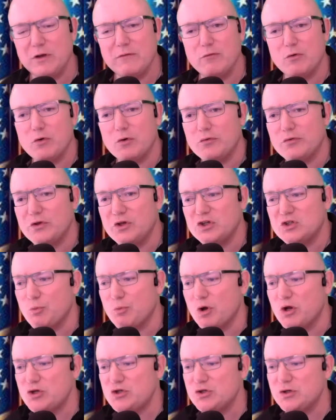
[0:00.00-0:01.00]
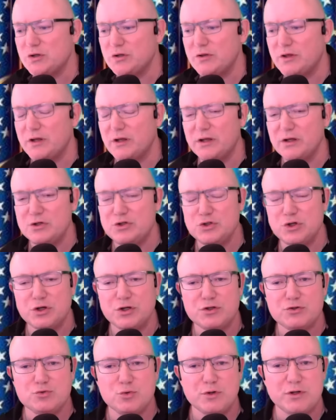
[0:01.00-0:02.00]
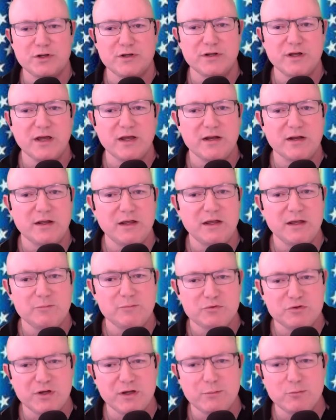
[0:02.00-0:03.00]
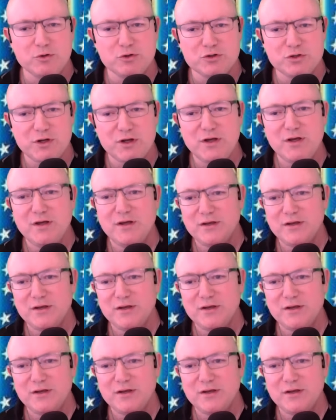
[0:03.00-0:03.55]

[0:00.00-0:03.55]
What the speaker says: You ever heard the expression that a judge would indict a ham sandwich?